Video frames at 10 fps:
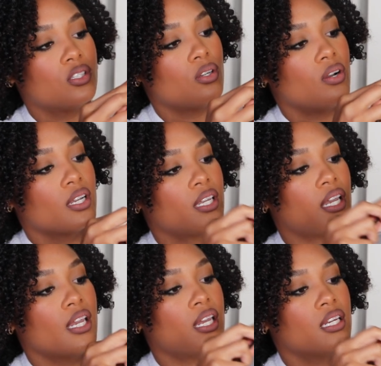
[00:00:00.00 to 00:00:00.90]
So
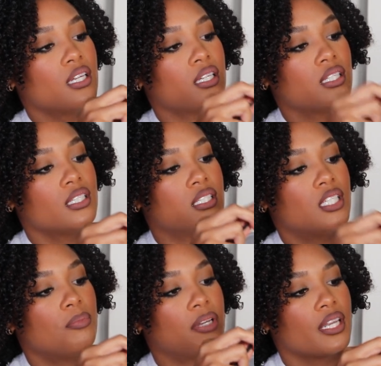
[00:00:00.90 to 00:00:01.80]
again,
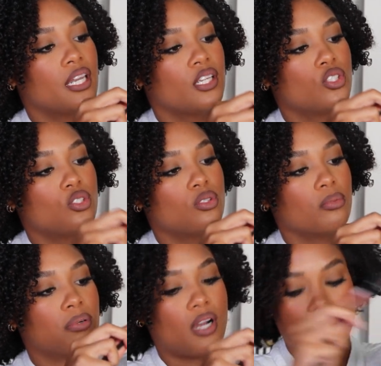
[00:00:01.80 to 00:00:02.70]
dipping into the
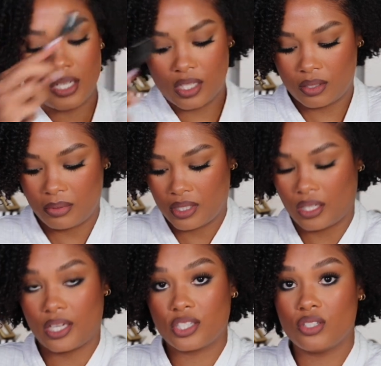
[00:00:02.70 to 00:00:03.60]
product because I
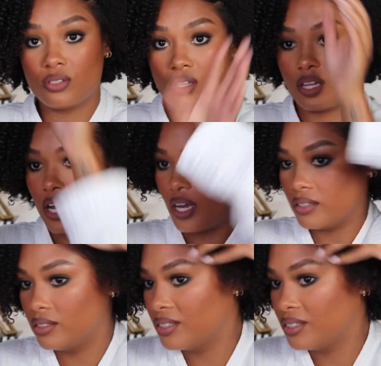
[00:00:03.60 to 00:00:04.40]
like to use a lot